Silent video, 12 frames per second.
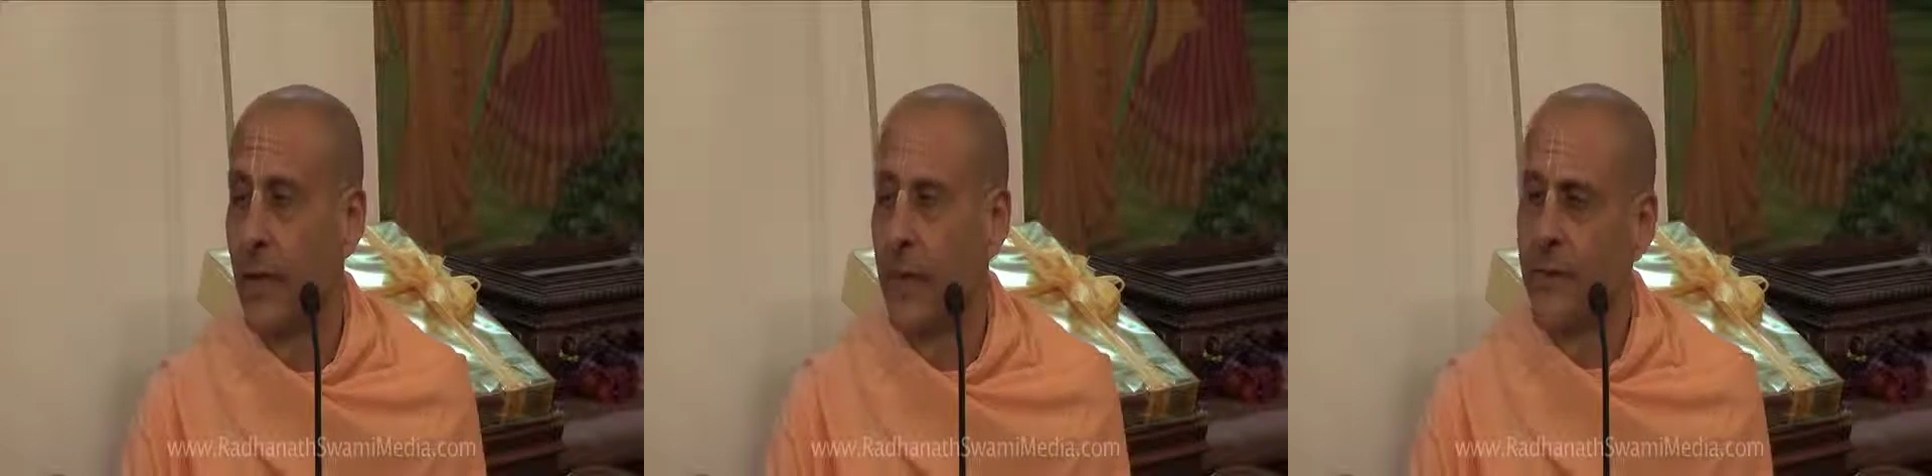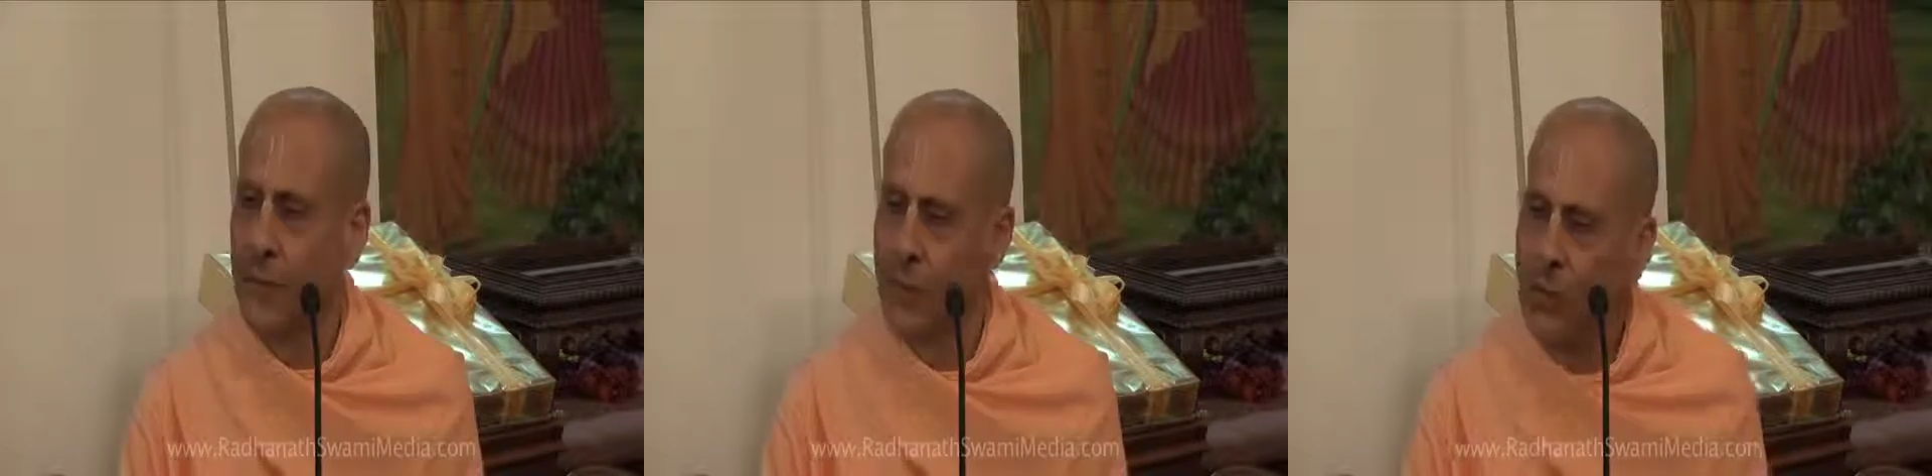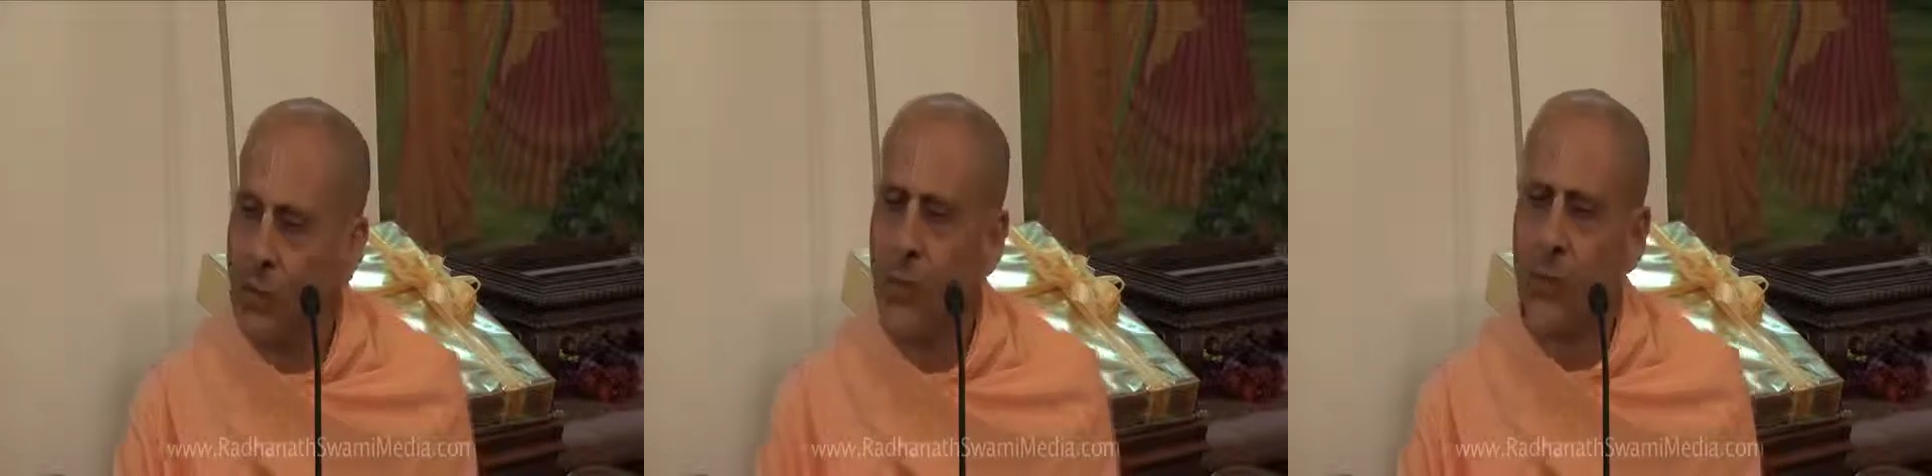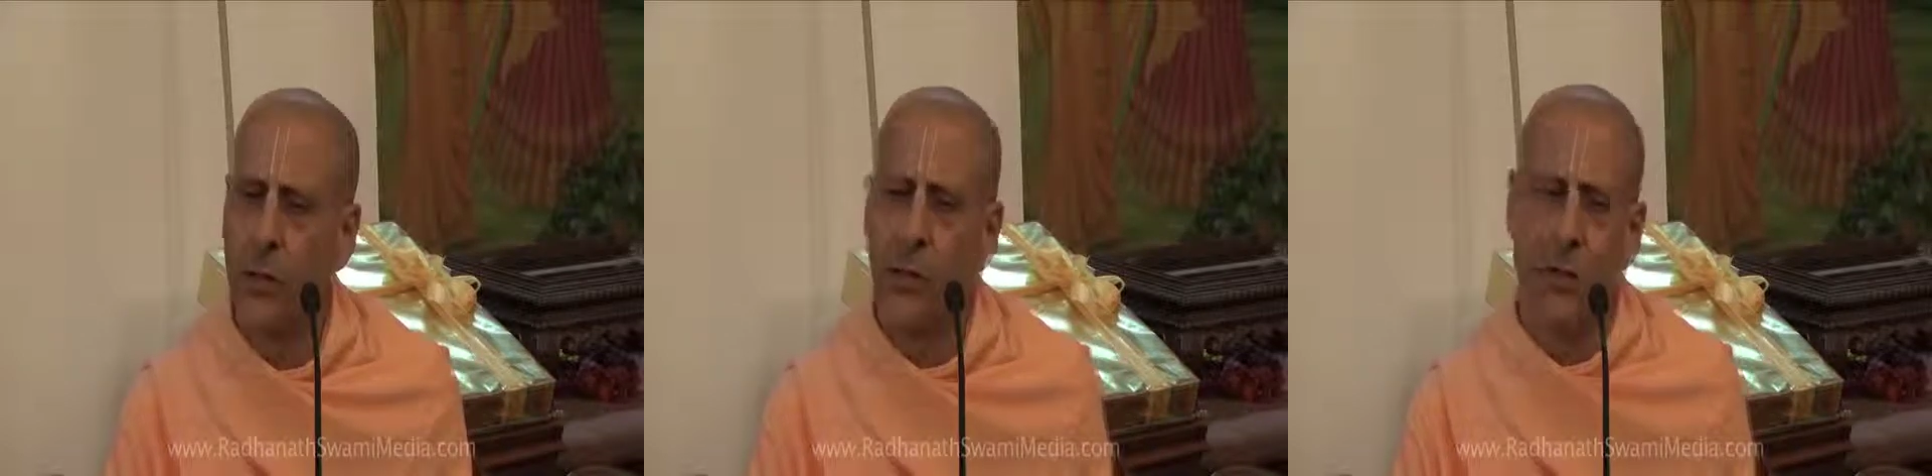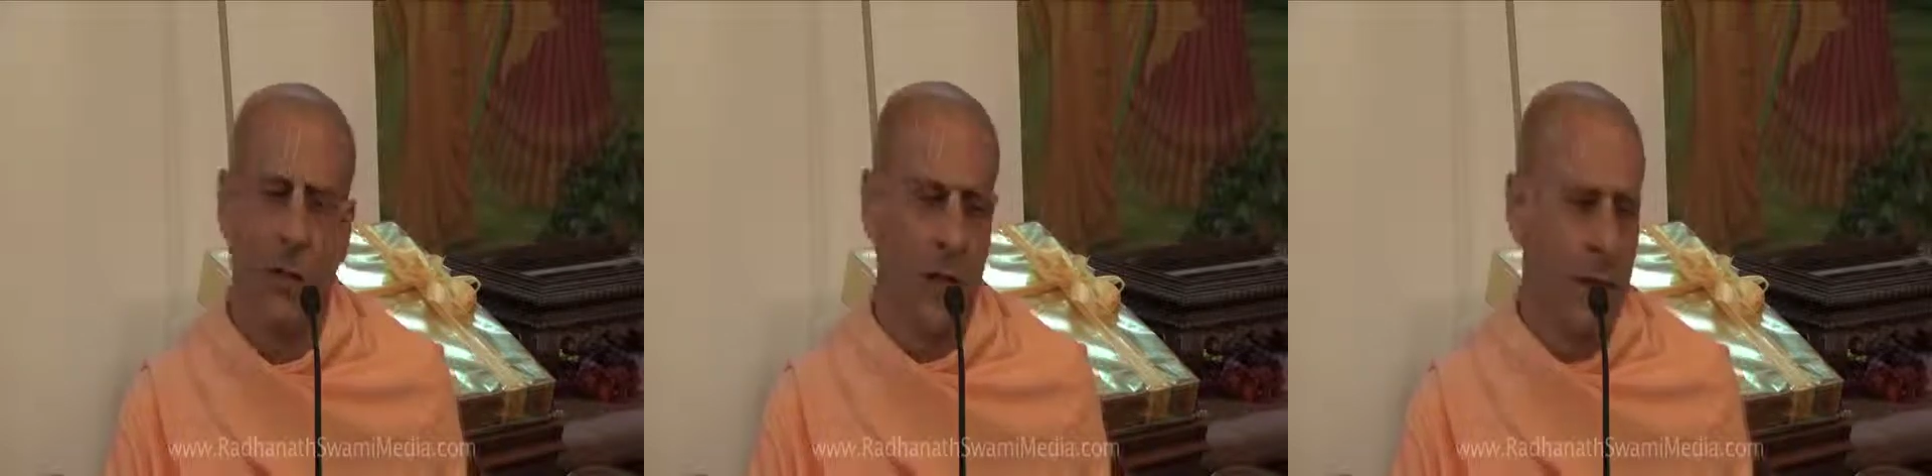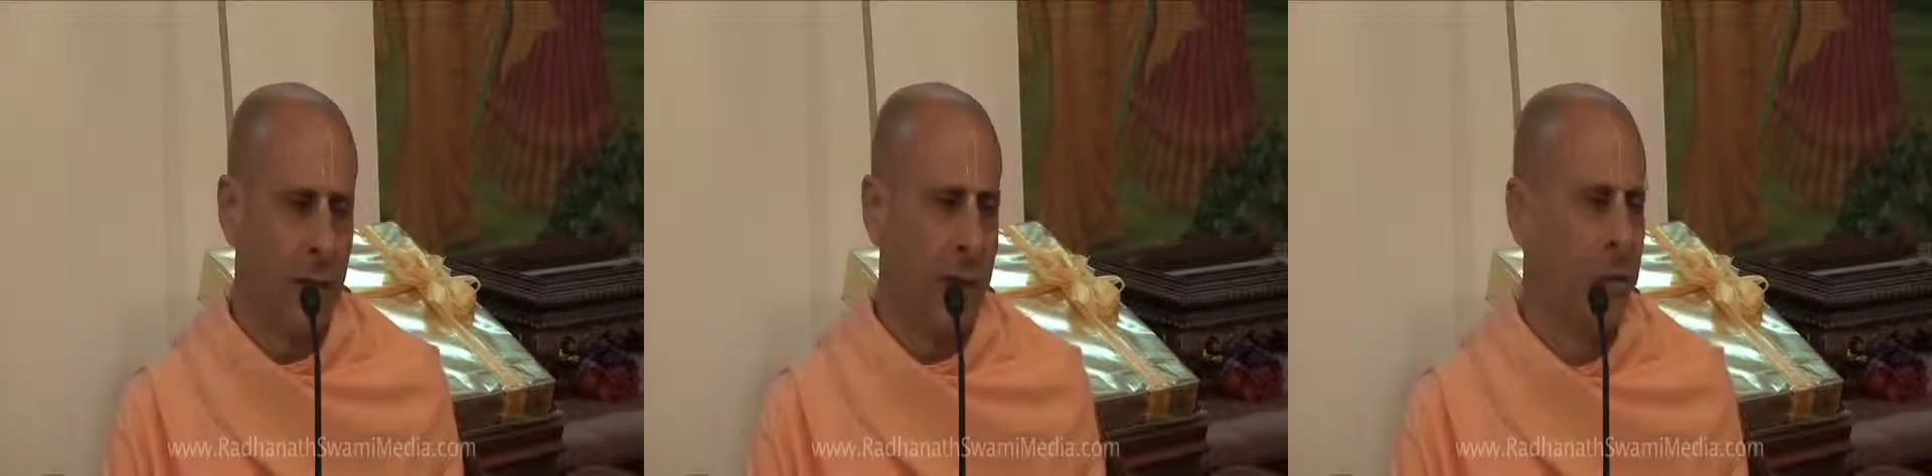And this is what yoga
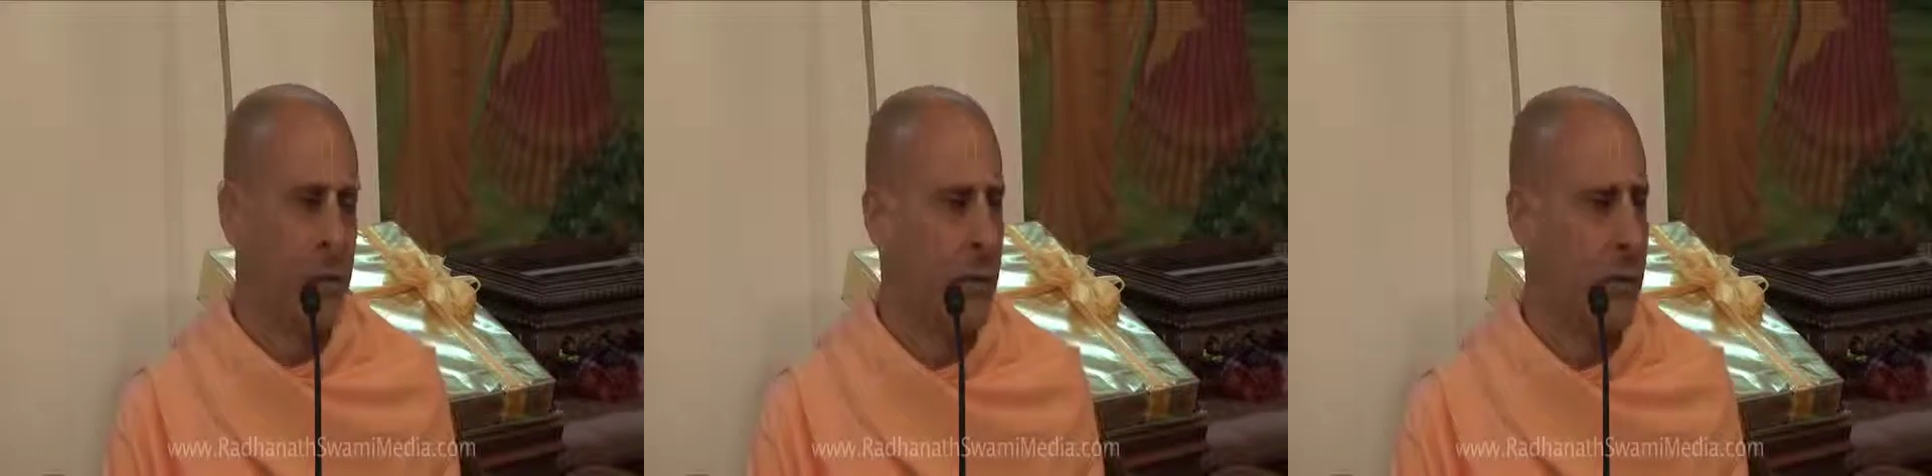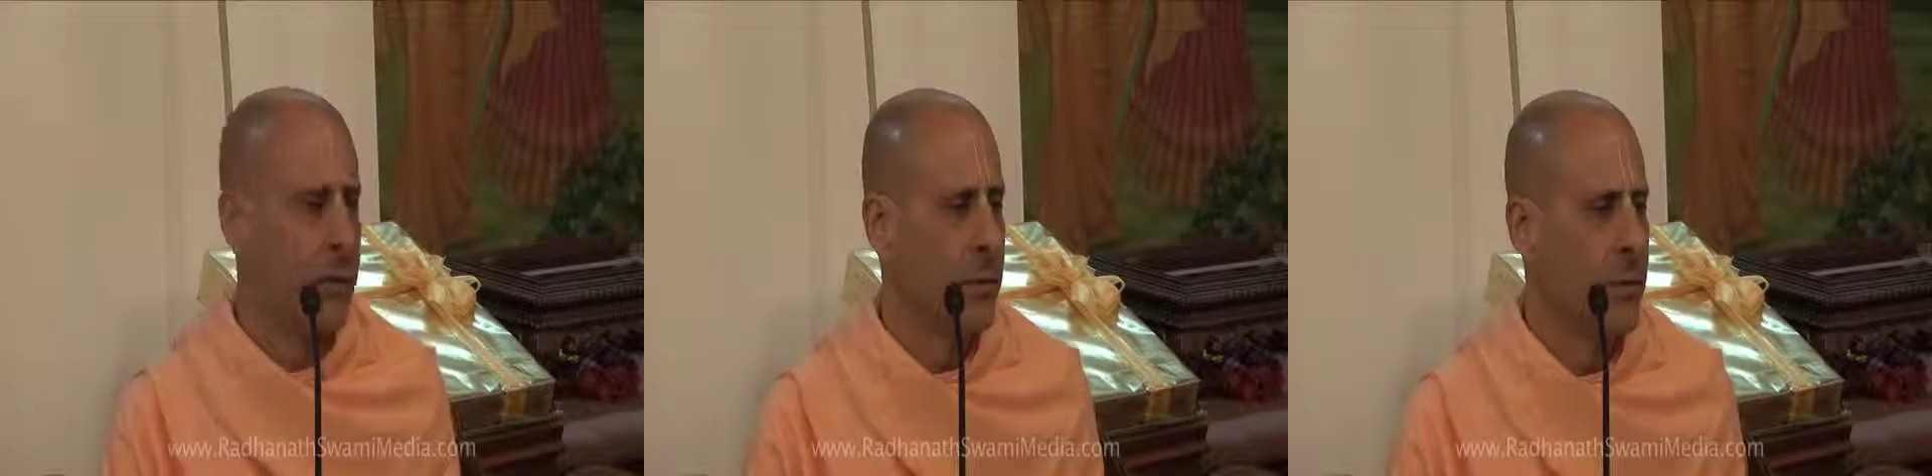is.